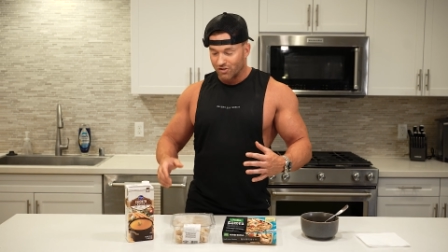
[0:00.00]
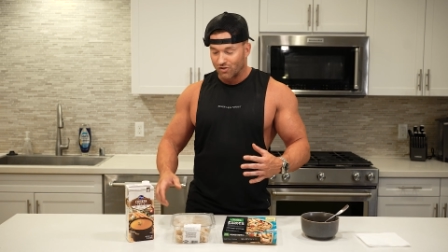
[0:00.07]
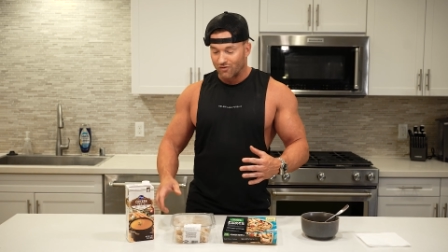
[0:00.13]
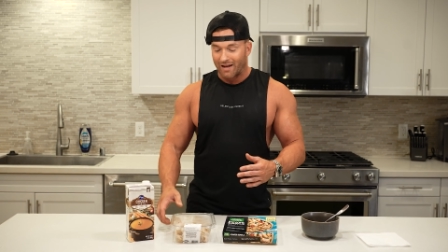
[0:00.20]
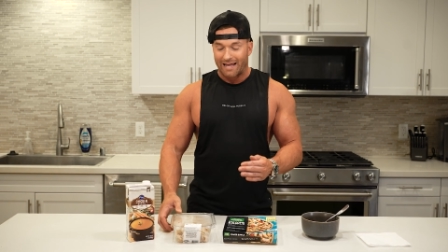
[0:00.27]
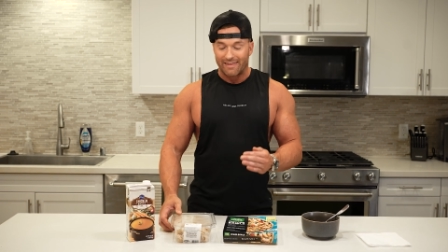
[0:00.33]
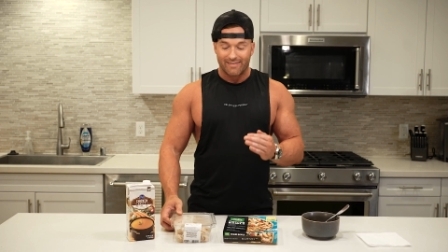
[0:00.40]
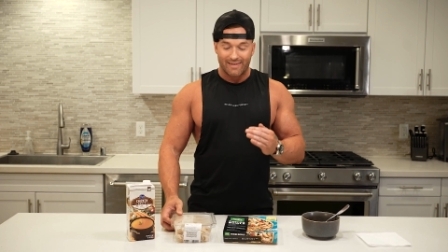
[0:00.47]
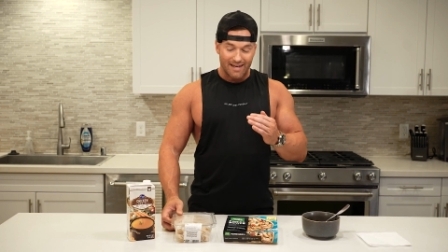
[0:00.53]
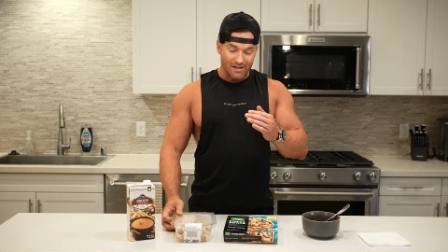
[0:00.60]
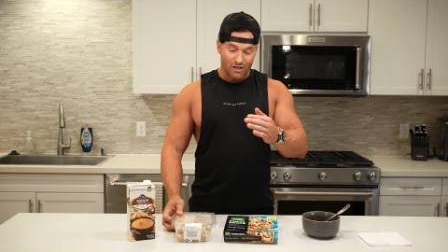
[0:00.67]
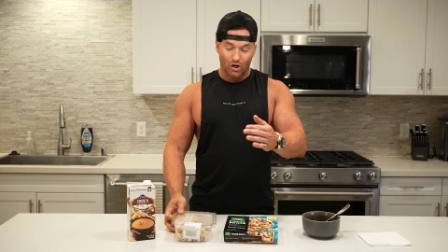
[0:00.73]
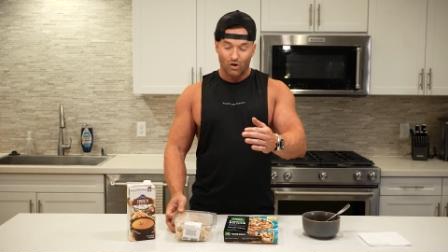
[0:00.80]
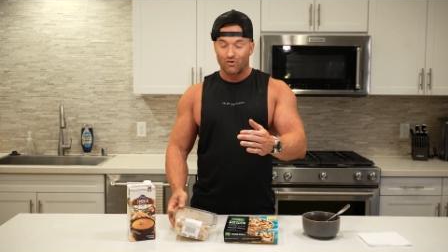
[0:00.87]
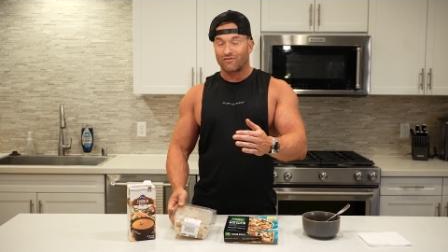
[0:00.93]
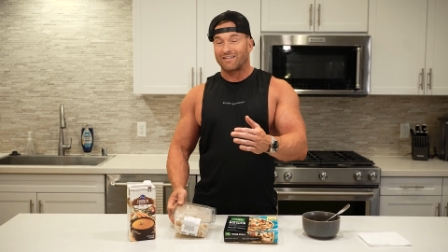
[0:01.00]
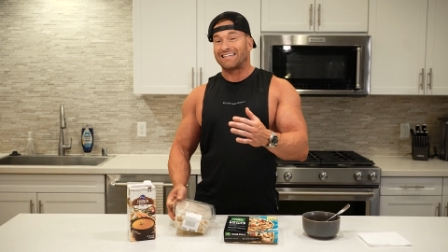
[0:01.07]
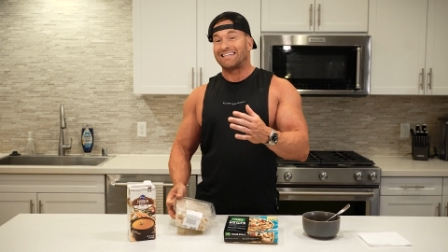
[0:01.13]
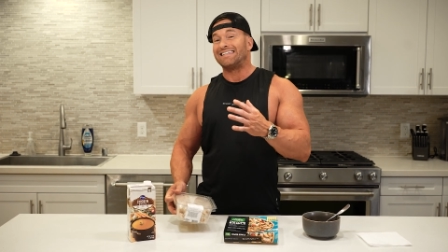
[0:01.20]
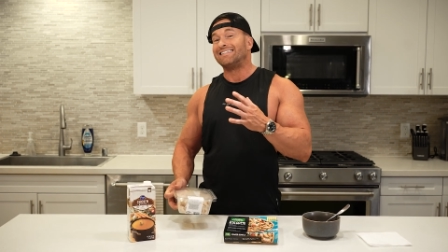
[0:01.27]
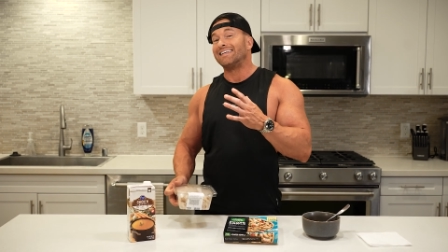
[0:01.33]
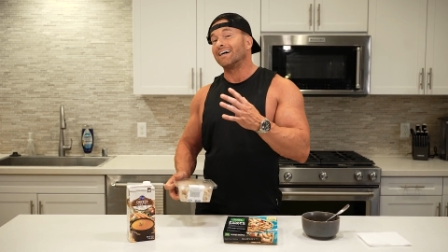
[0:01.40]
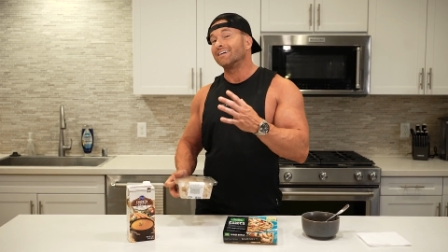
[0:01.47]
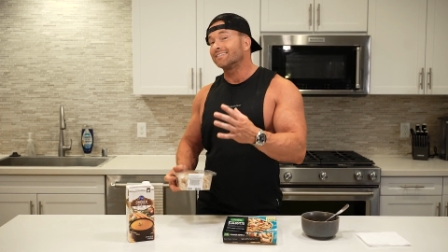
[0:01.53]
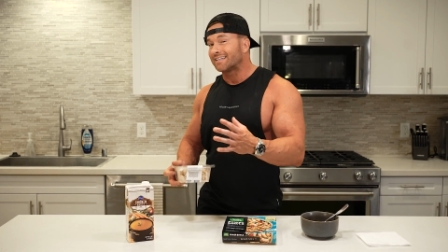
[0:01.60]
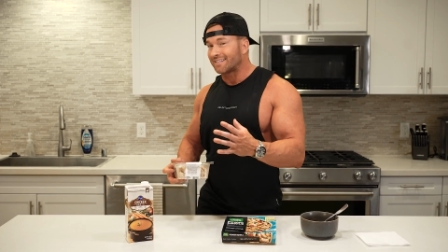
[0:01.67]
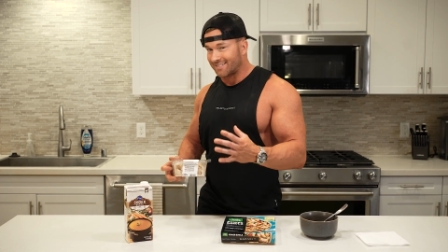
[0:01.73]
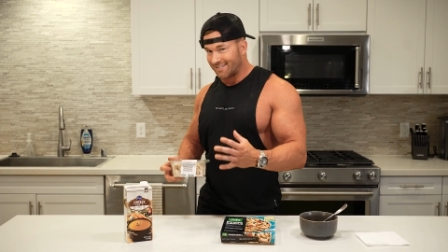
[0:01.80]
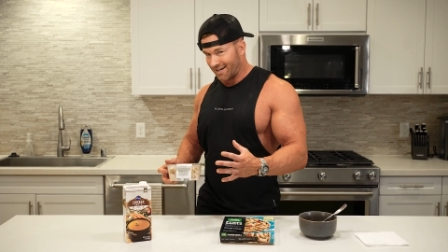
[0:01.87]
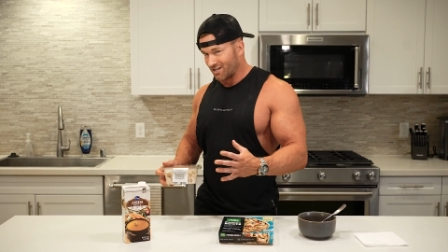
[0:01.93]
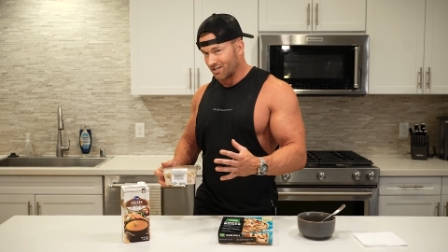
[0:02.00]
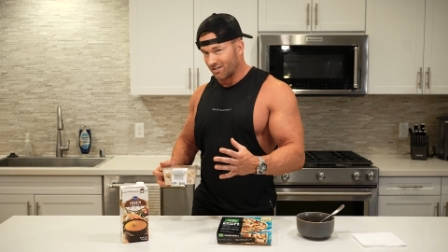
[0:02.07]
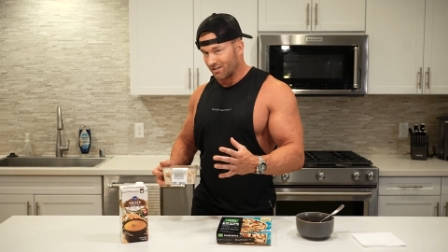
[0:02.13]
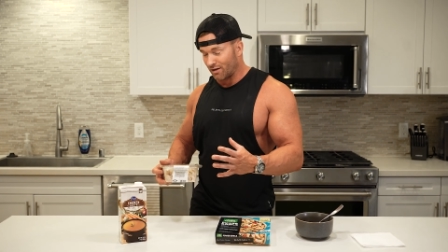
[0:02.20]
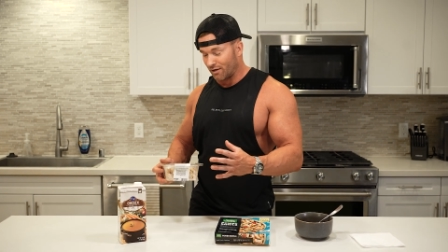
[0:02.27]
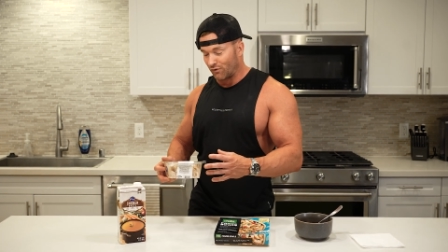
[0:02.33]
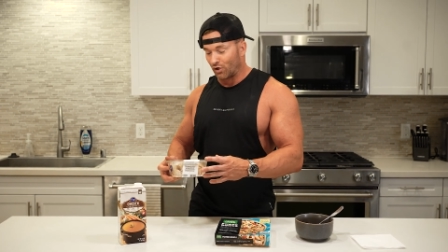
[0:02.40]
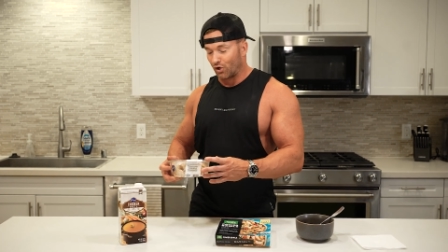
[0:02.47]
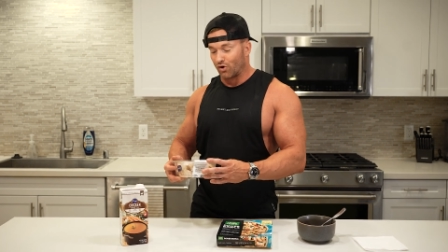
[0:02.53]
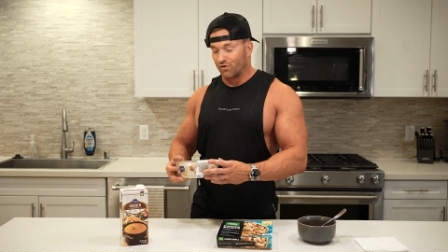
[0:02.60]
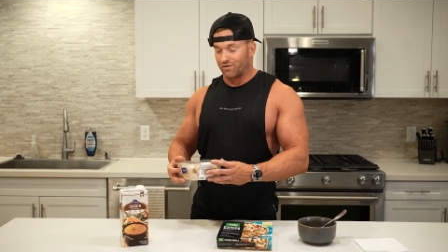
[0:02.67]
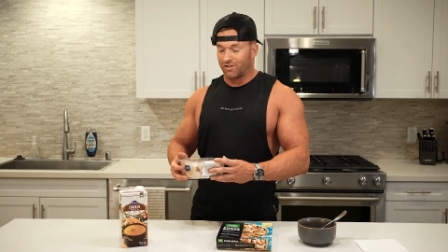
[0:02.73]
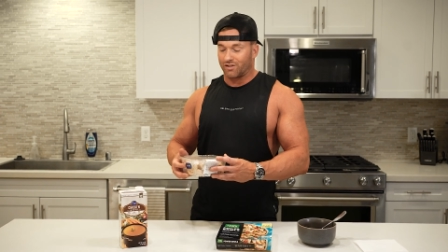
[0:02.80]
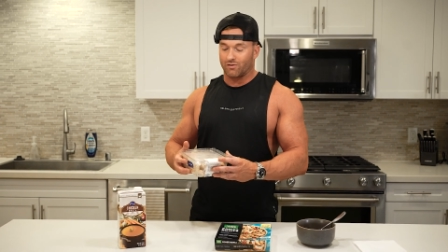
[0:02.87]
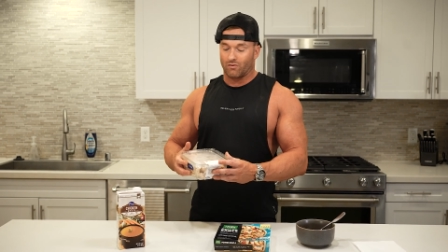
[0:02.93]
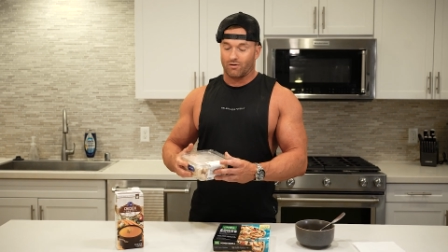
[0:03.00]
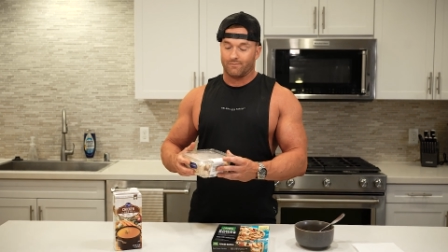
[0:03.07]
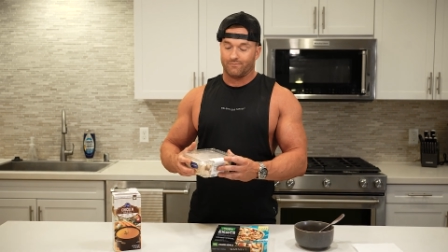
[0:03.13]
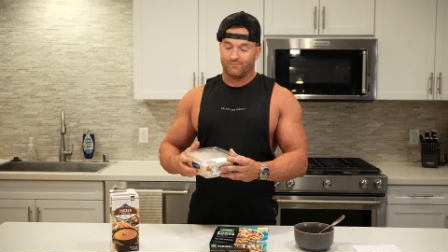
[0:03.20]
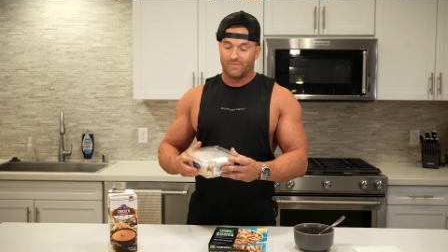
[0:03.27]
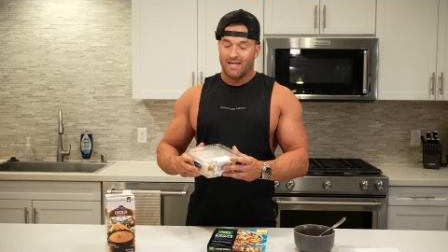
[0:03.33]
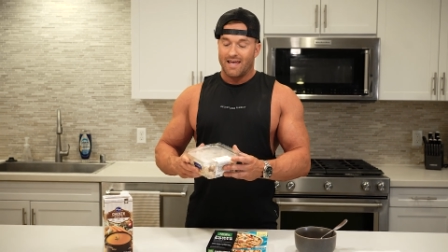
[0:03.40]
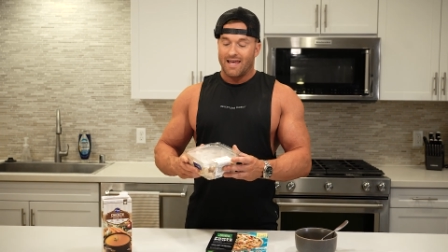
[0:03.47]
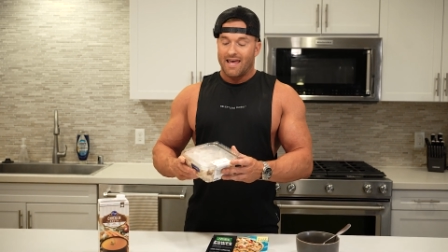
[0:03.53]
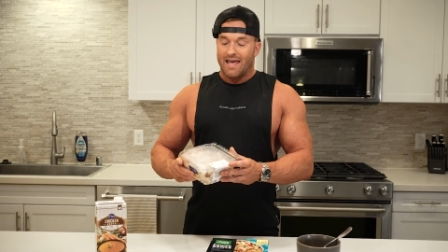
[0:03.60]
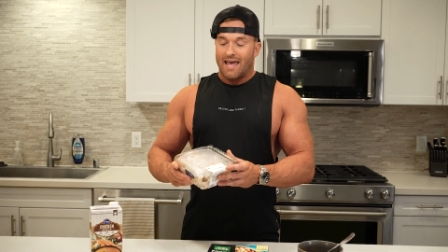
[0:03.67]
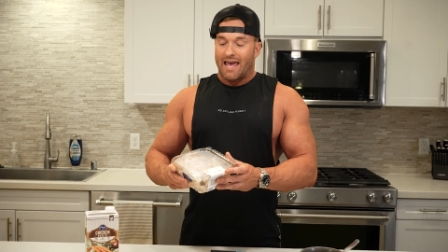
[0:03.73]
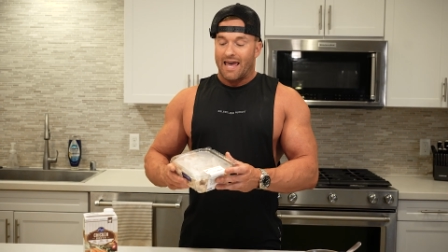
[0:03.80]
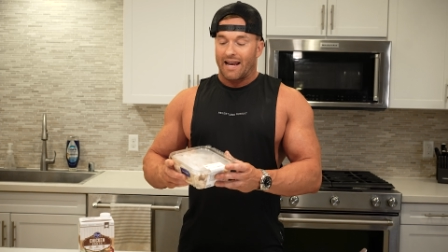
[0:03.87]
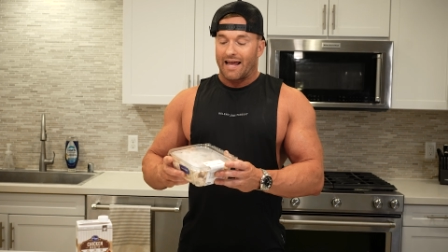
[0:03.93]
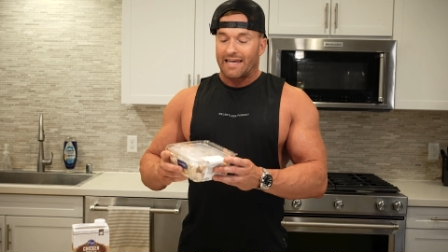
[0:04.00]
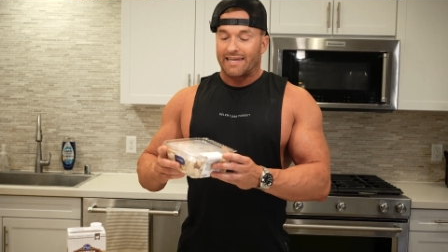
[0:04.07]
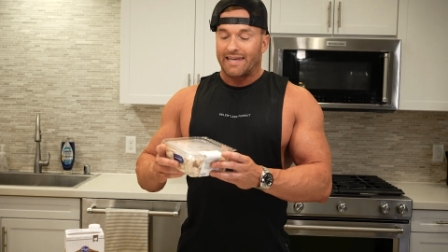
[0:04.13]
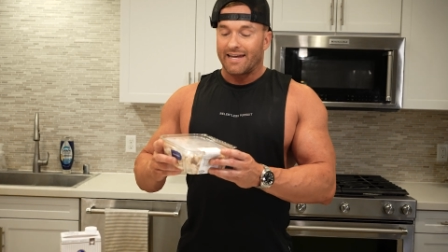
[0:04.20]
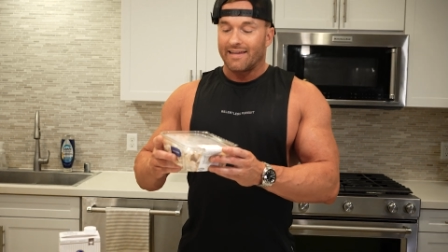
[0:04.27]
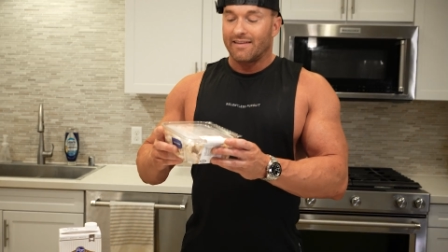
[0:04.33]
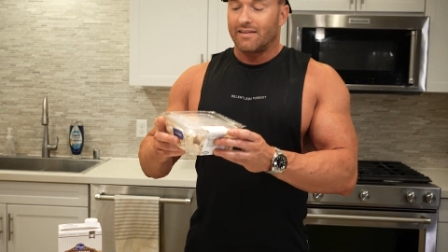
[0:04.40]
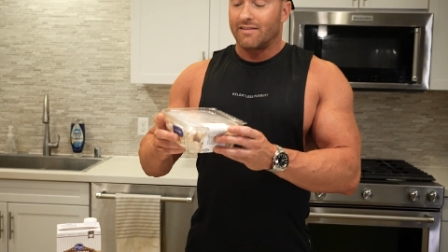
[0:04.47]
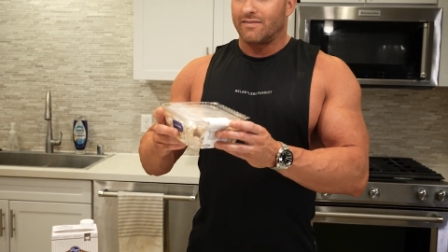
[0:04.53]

So that I then go to the deli section of the grocery store and I get